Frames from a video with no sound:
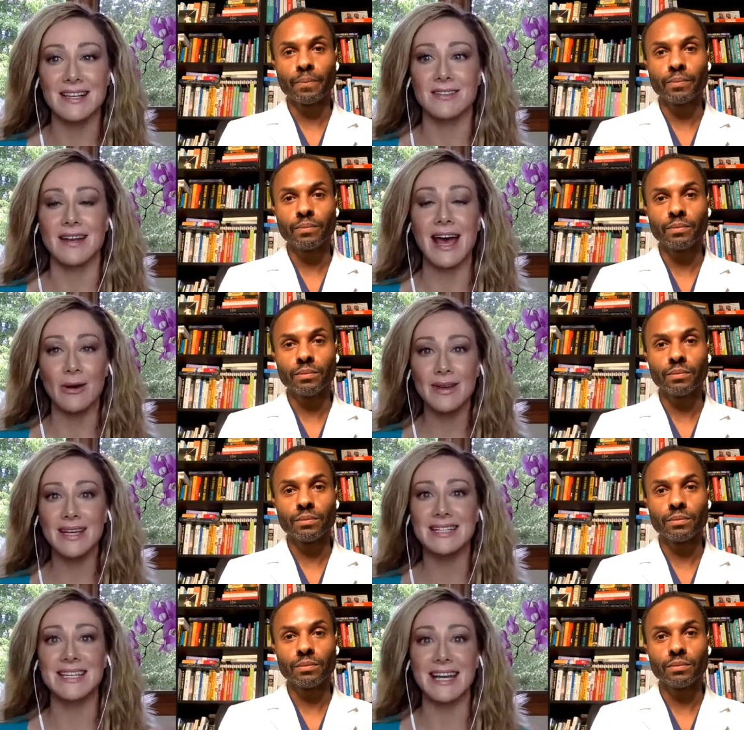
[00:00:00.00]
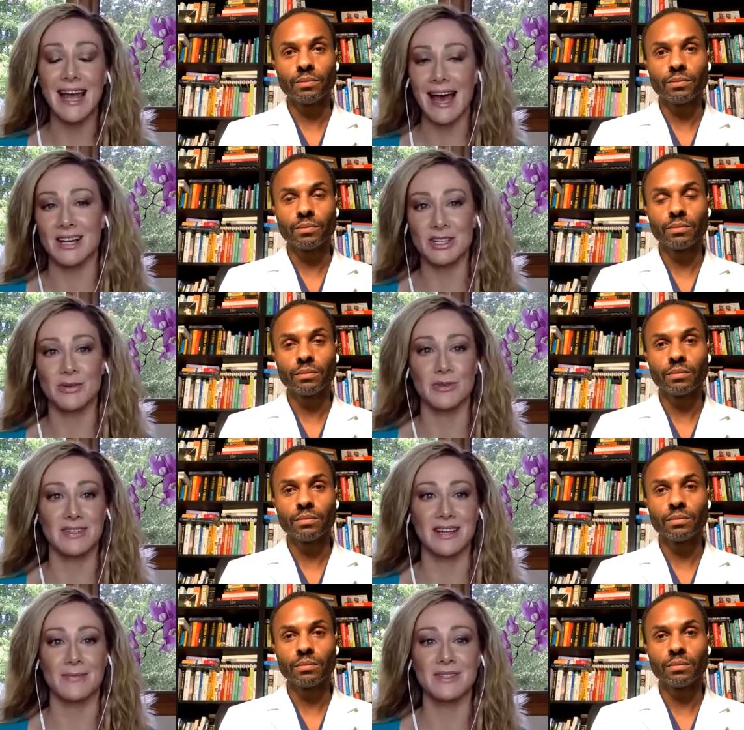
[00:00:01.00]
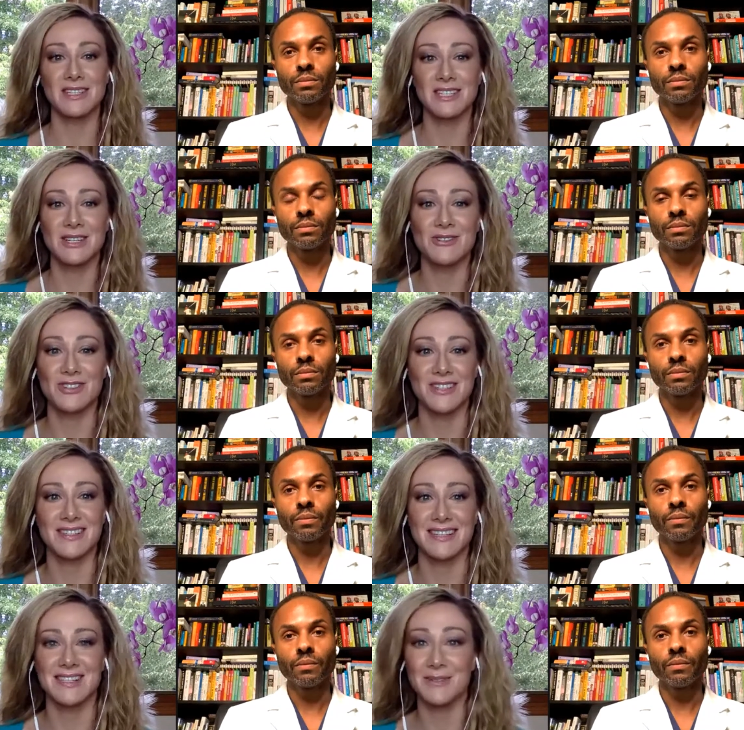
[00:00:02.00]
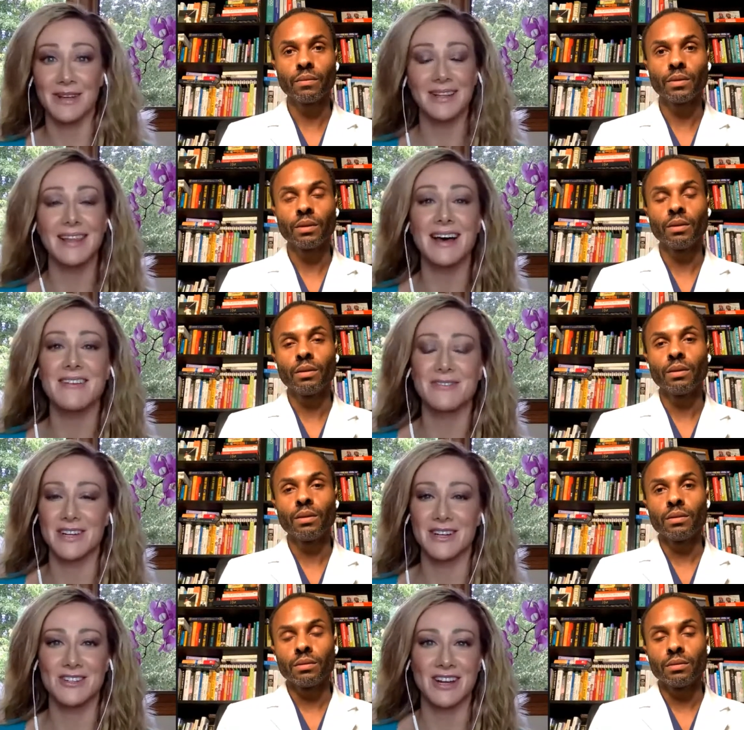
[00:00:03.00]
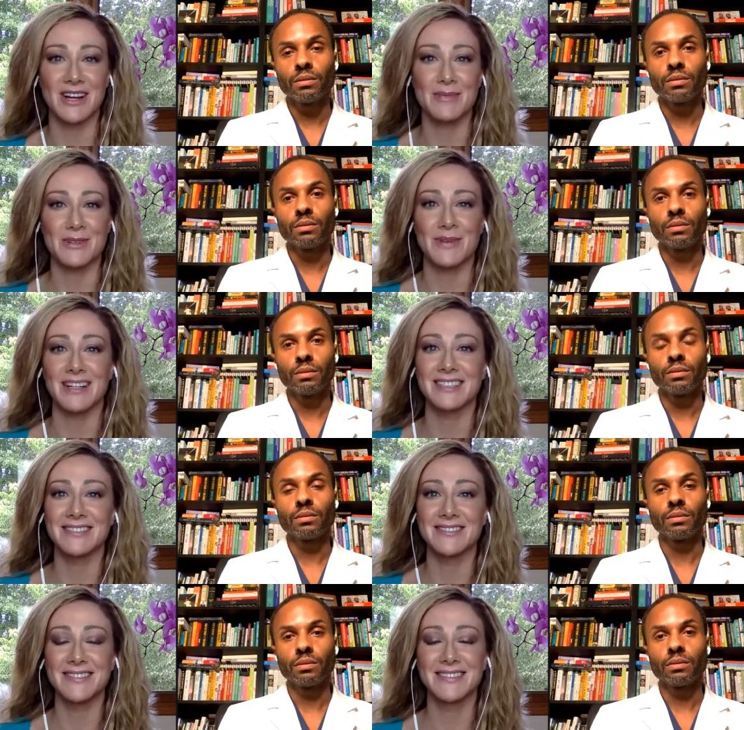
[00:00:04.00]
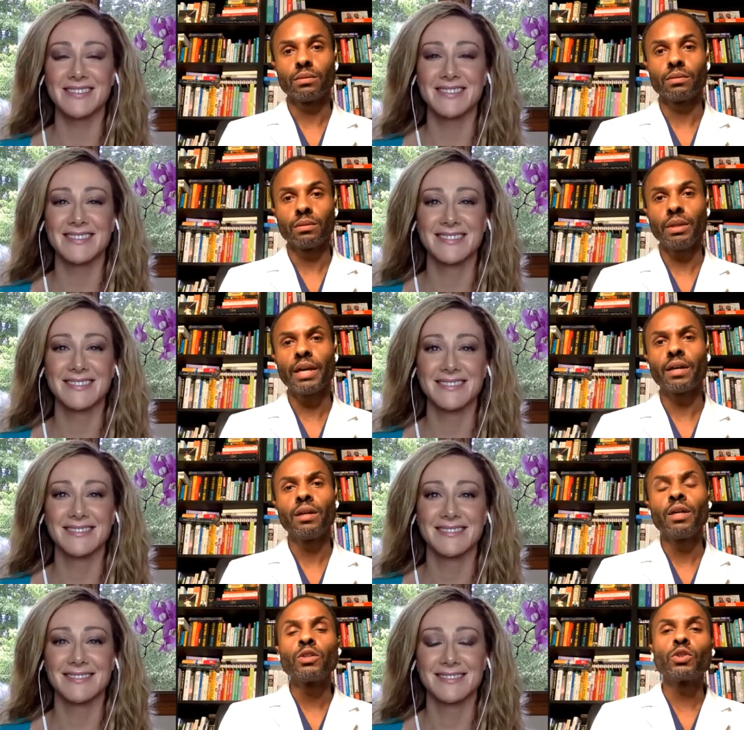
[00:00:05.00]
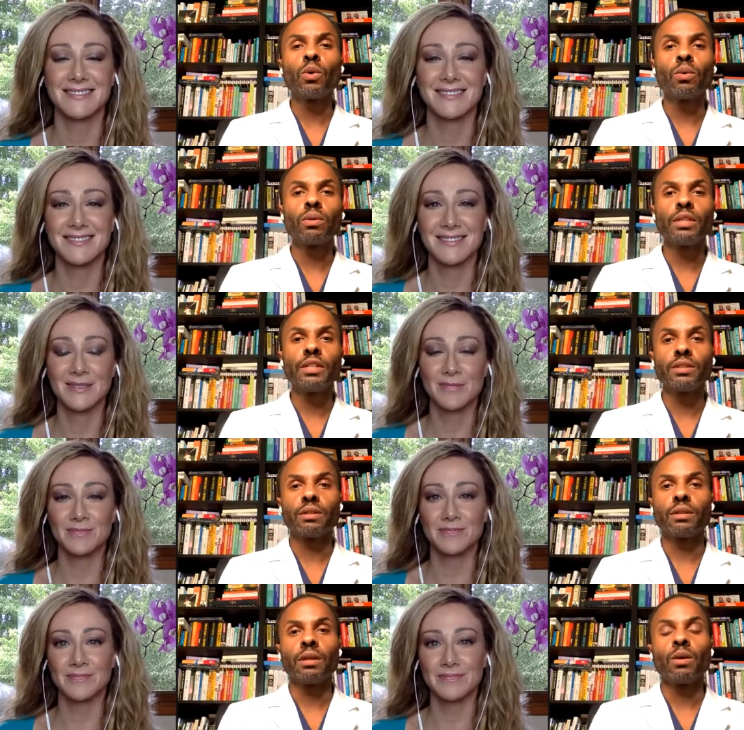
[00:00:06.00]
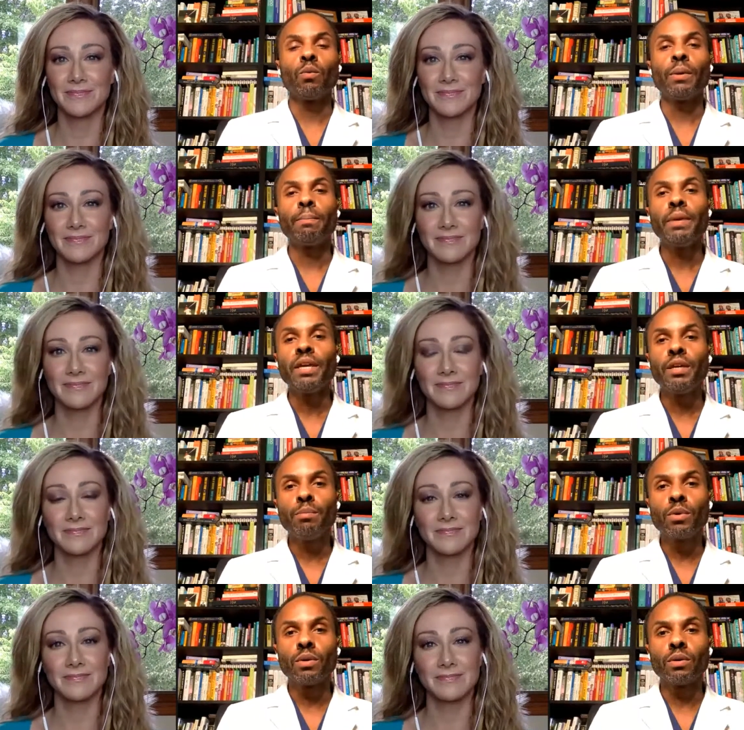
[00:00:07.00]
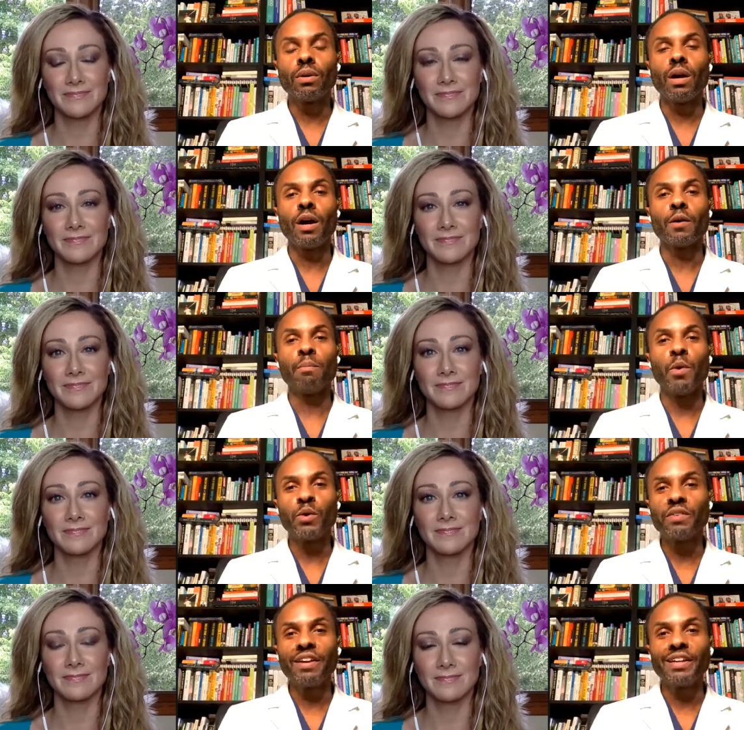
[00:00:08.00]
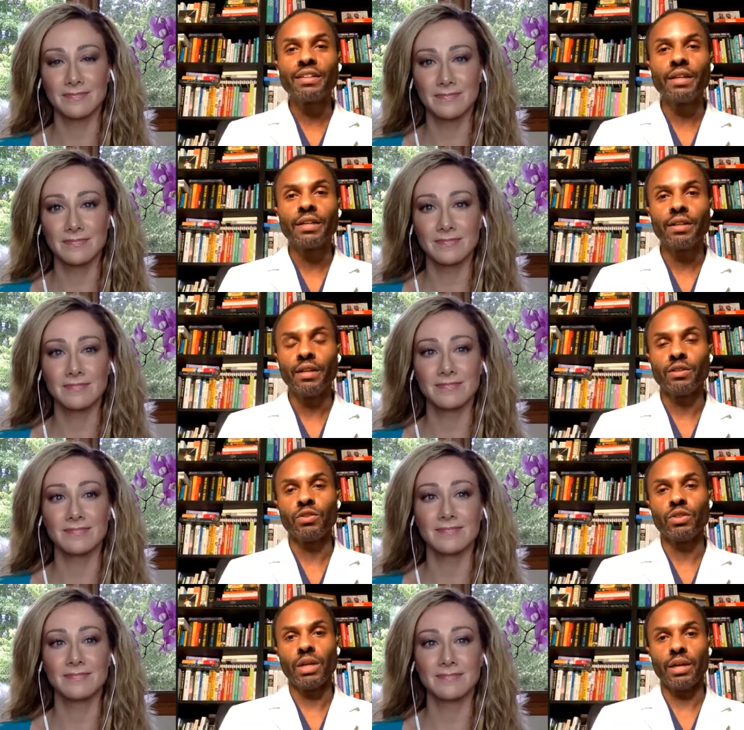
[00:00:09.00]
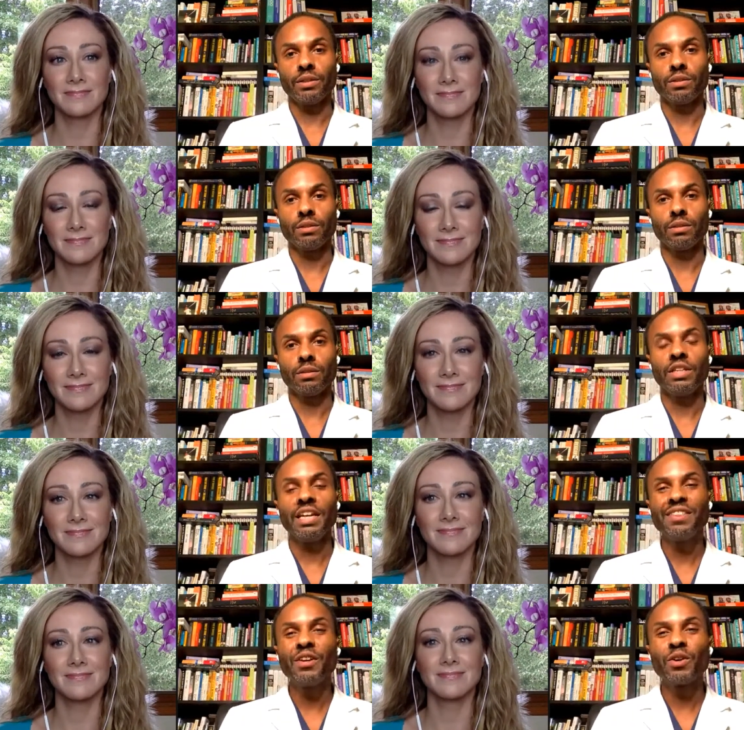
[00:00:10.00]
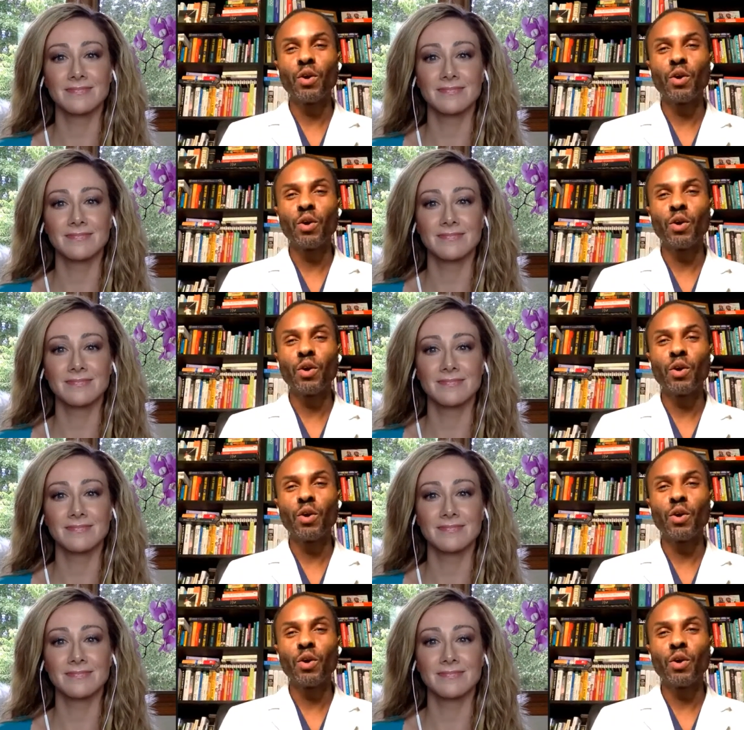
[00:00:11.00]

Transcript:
Speaker 1: this on how we can take actionable steps to do just this. So I'd love for you to share your perspective.
Speaker 2: Yeah. So listen, when people are motivated and energized to get their